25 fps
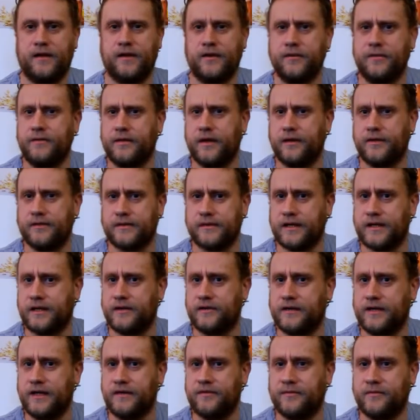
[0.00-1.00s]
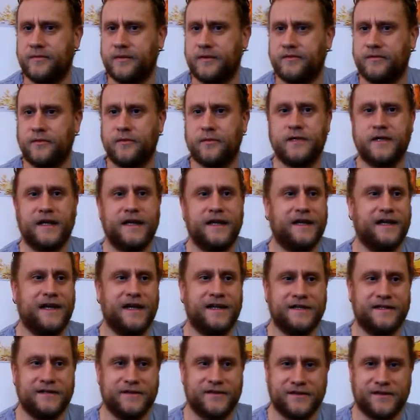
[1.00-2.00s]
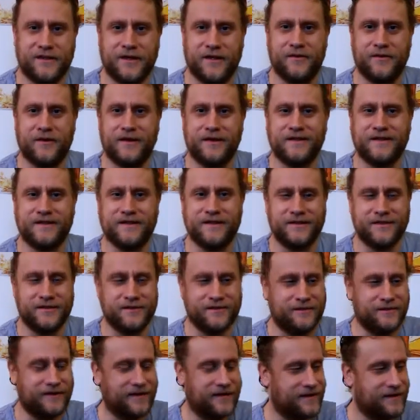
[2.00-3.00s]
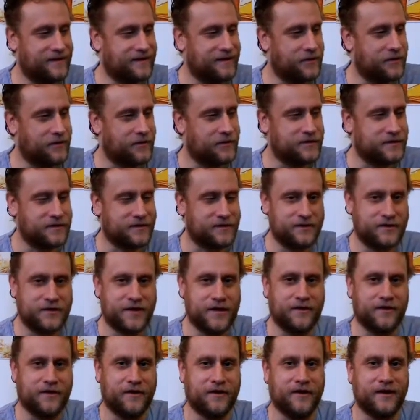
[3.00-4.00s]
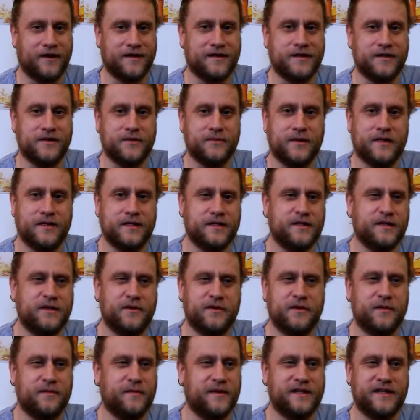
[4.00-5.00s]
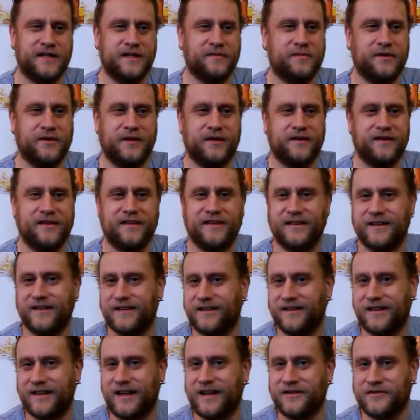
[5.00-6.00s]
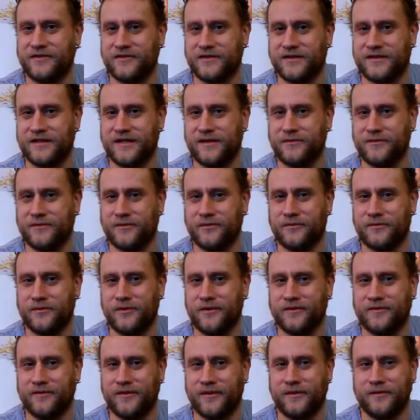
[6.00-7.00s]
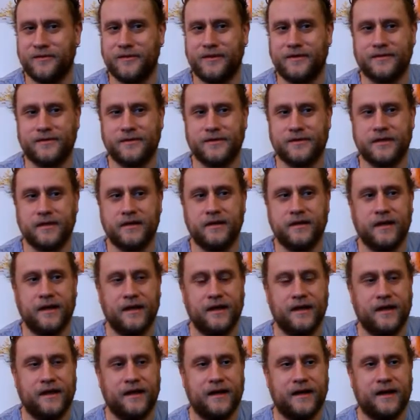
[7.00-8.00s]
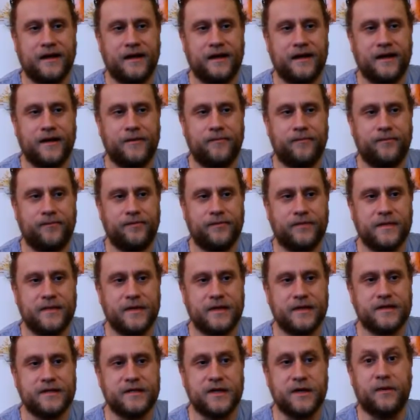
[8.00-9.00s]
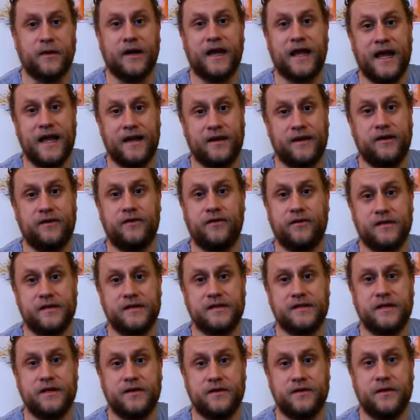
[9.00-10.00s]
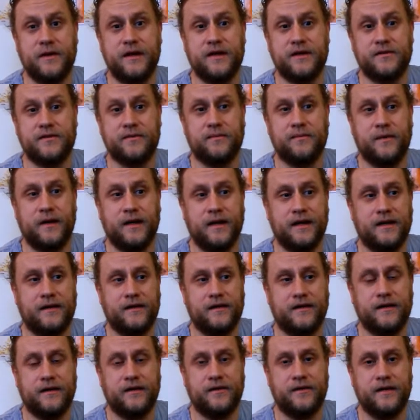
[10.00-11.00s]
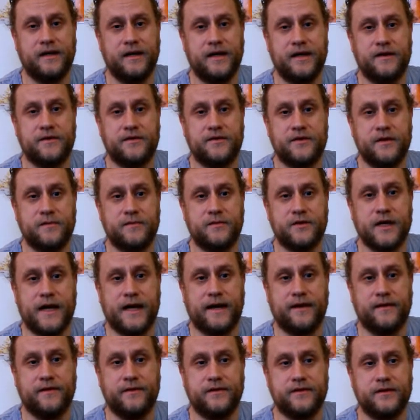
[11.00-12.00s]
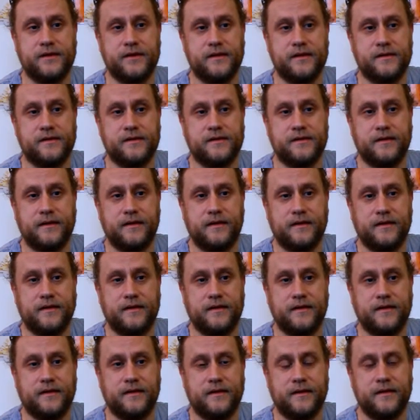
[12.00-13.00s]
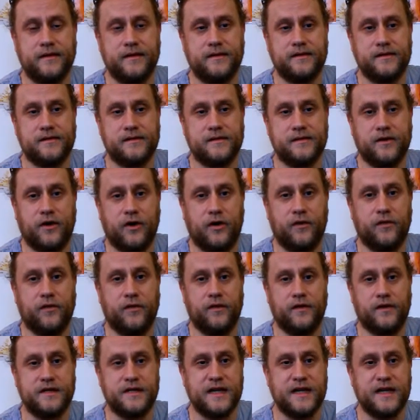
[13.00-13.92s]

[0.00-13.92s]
who knows, there could even be 48 letters going to the chair of the 1922 committee, but you know, that doesn't seem to have worked very well, does it? So again, you've got the situation where, you know, a leadership challenge is on the